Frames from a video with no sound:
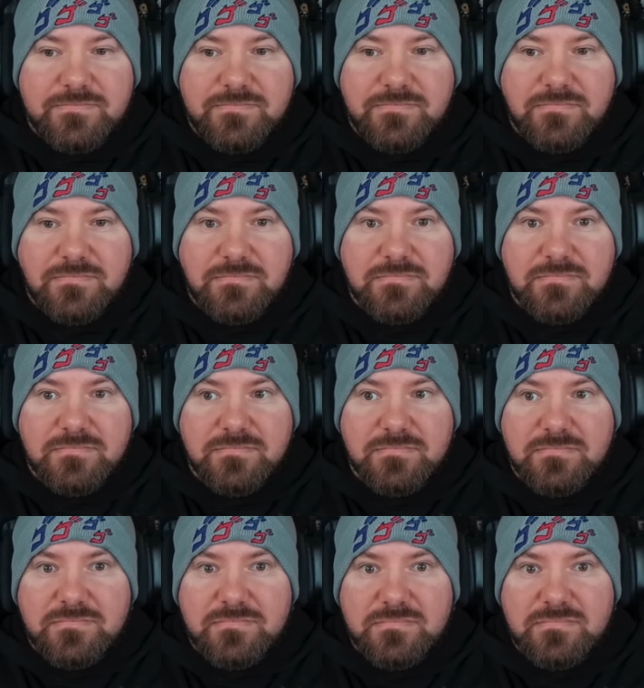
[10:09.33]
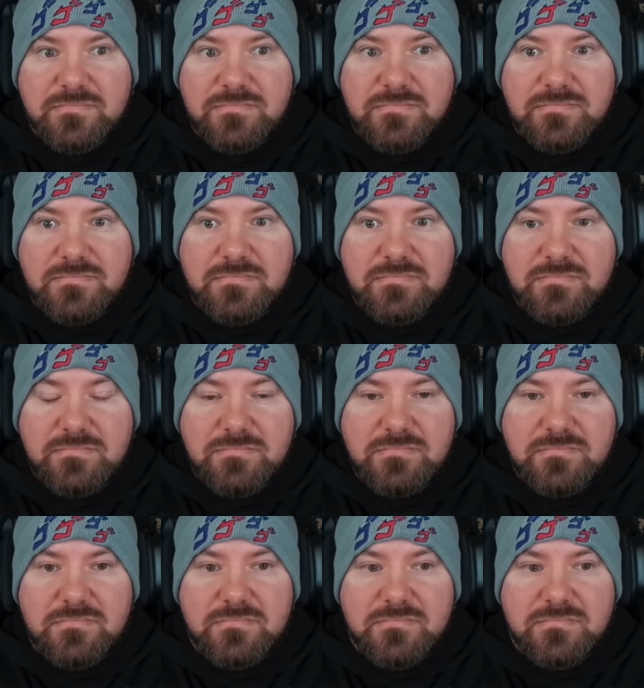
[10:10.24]

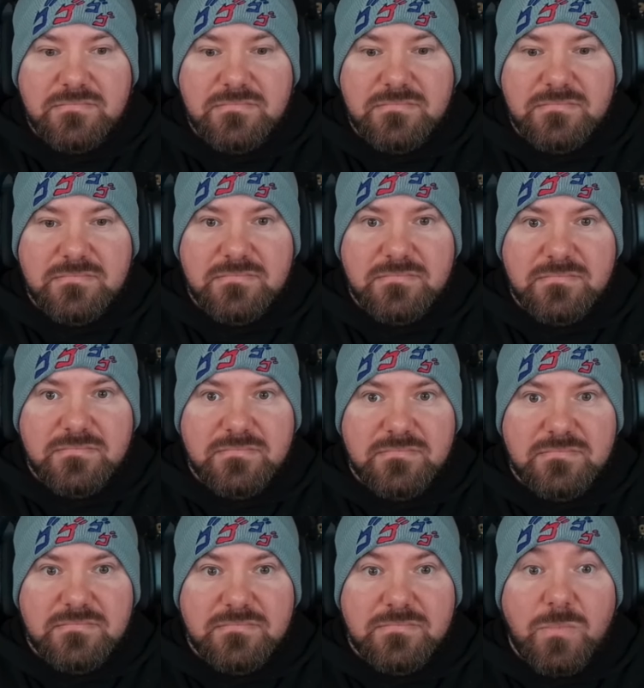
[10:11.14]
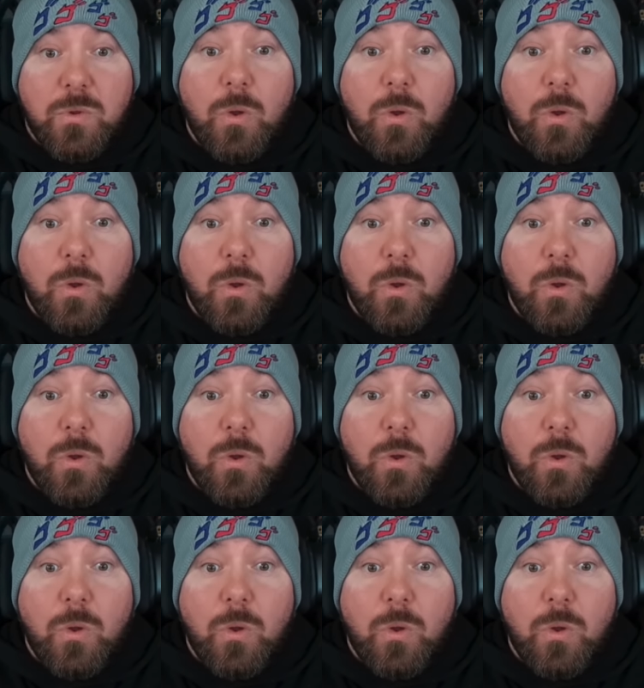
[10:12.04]
(silence)